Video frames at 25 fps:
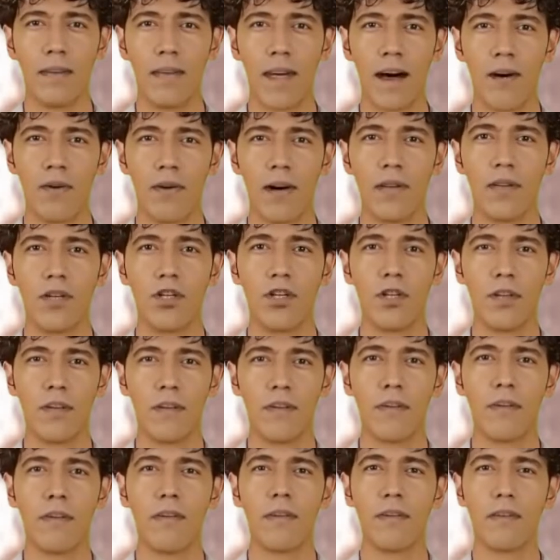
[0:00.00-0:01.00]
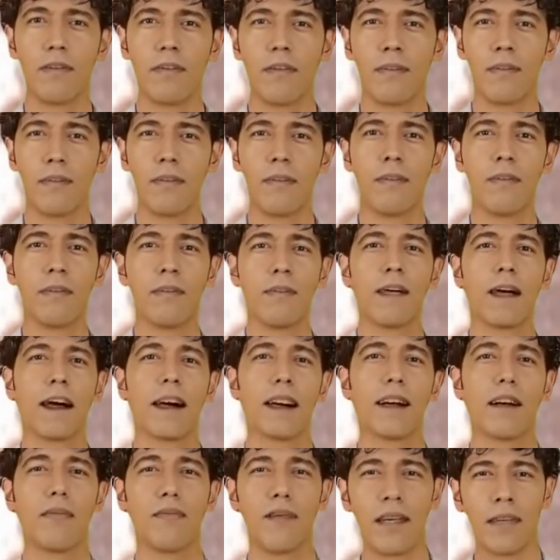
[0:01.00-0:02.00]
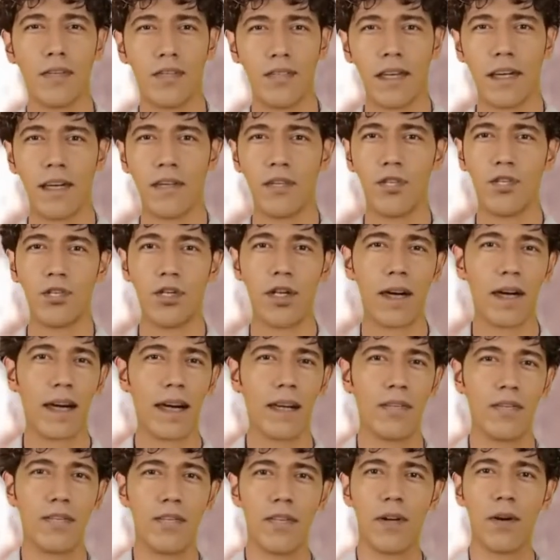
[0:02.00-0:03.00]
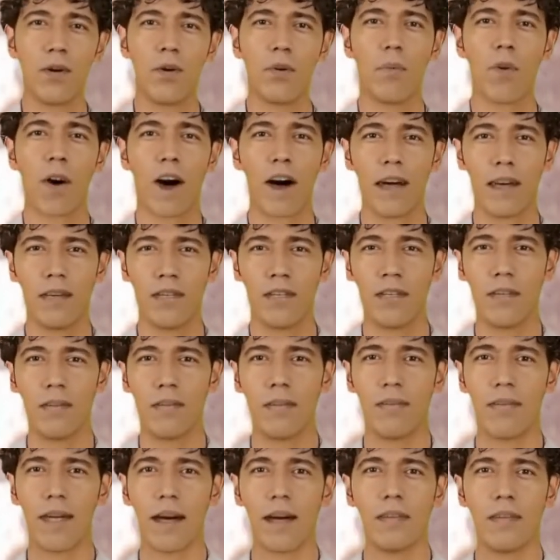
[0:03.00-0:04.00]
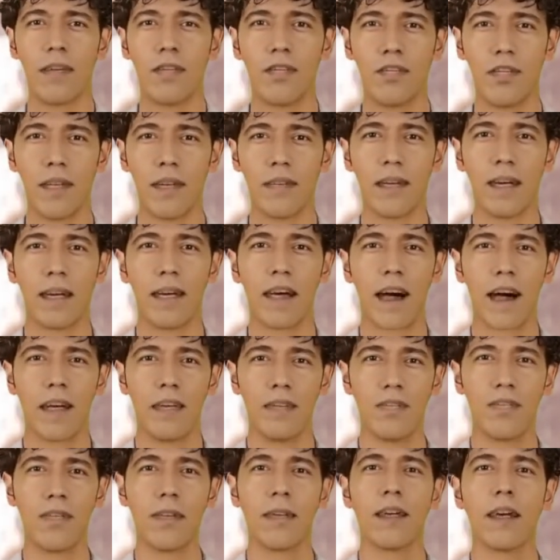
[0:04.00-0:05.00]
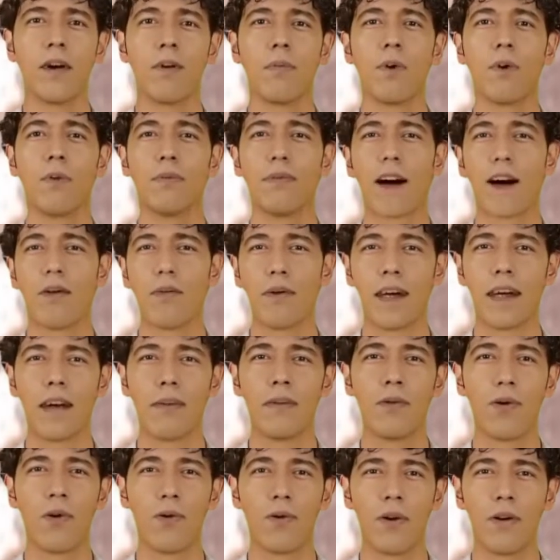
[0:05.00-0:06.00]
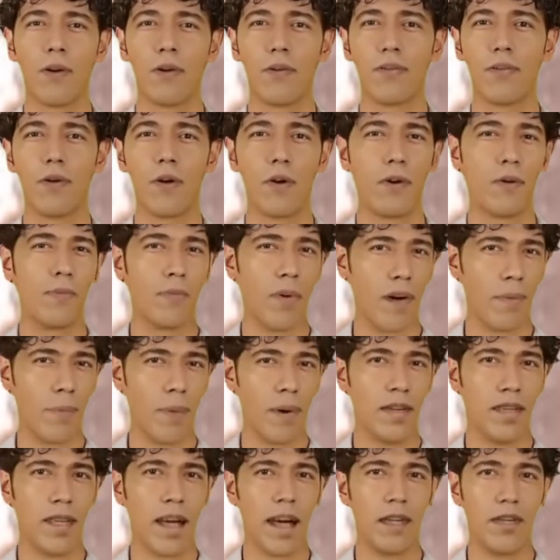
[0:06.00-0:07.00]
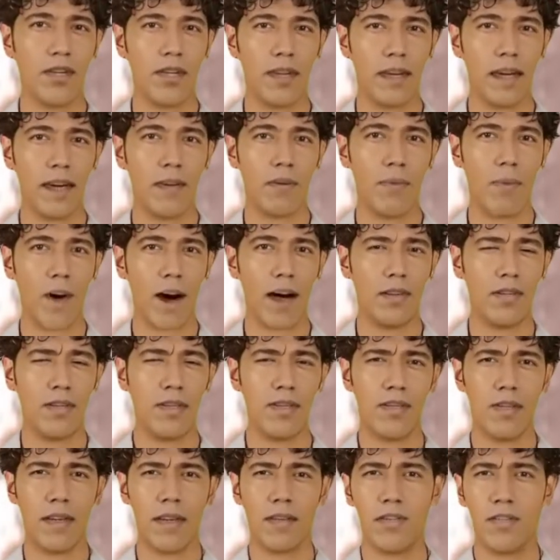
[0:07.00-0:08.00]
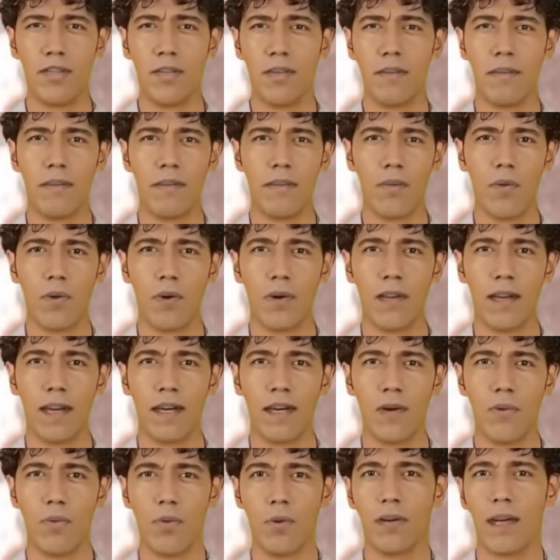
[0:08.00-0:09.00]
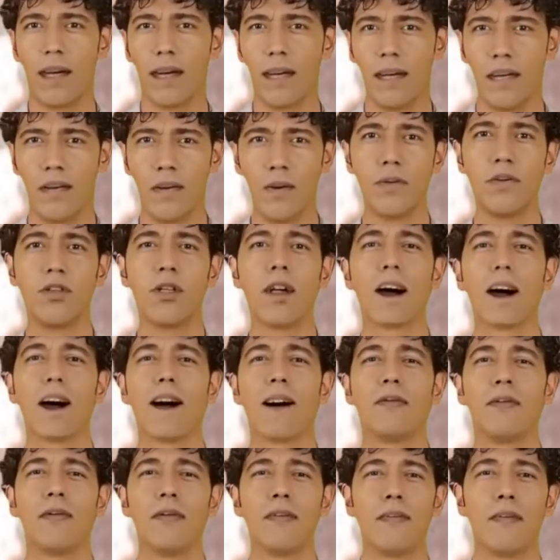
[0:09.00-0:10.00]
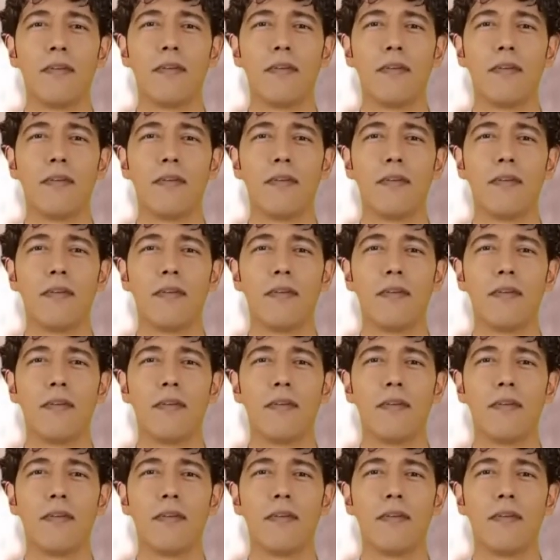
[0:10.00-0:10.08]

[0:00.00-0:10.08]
marriage. And if he sees chickens that are white, then this indicates that he will marry a girl of good reputation and righteousness, or that he will get a new job.